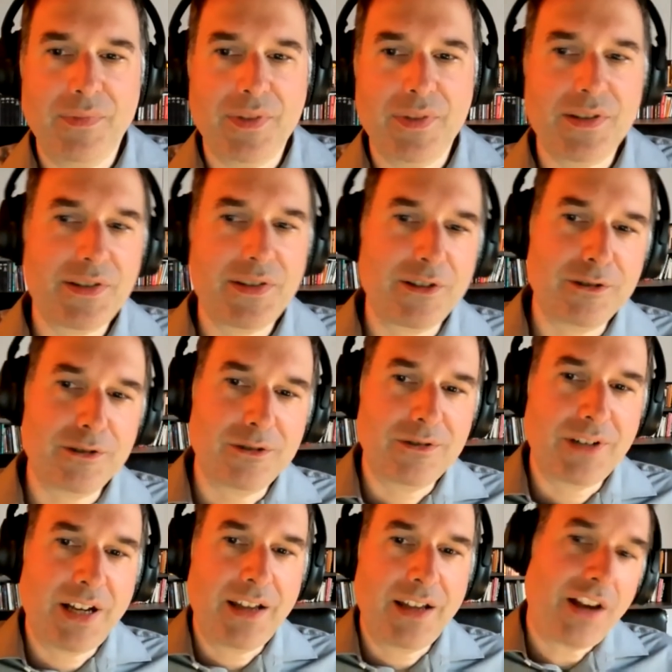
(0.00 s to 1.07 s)

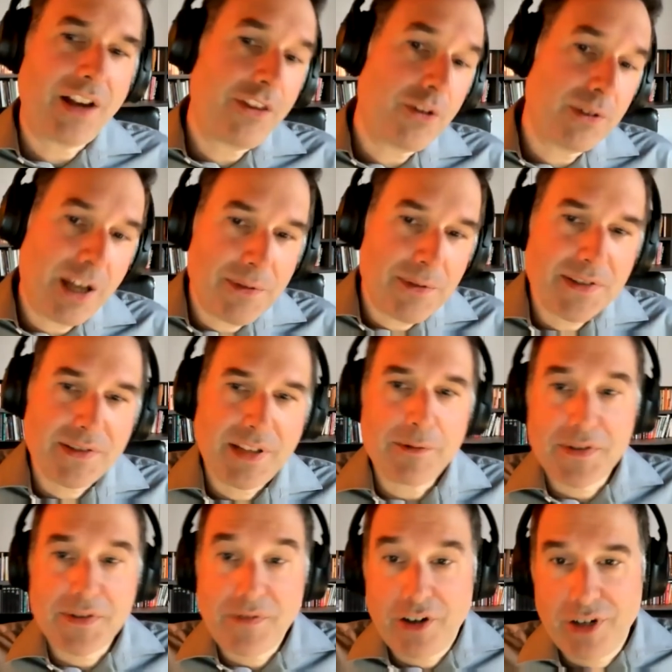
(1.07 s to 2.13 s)
So I thought that
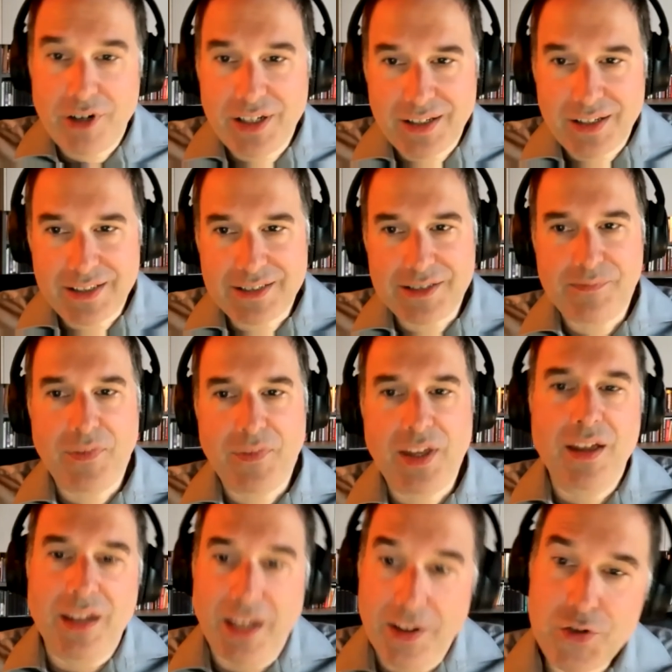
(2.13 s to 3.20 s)
was very
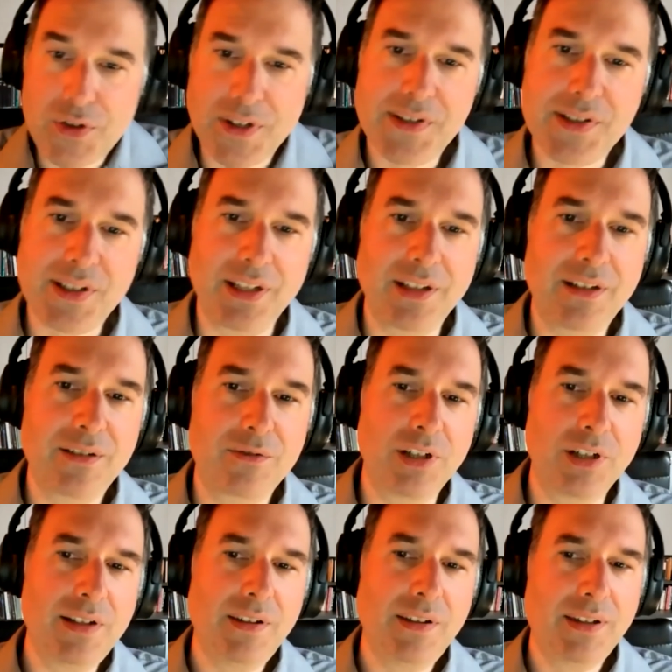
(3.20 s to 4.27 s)
interesting,
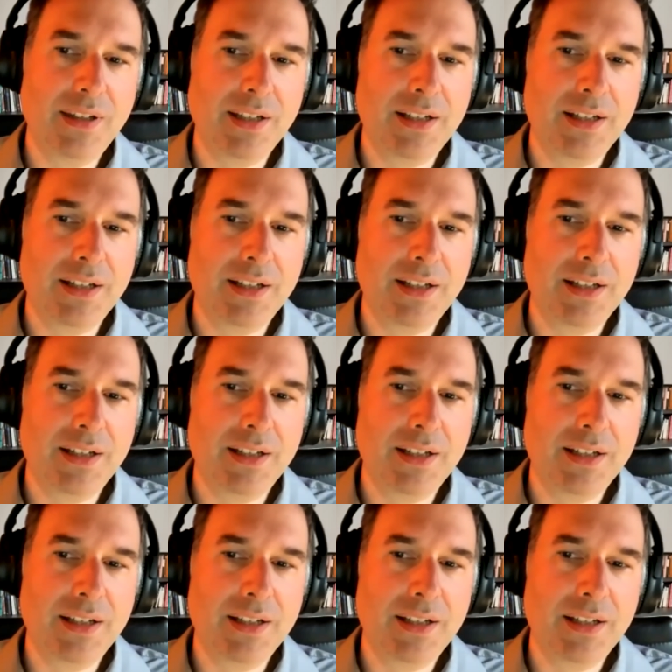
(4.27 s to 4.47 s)
right?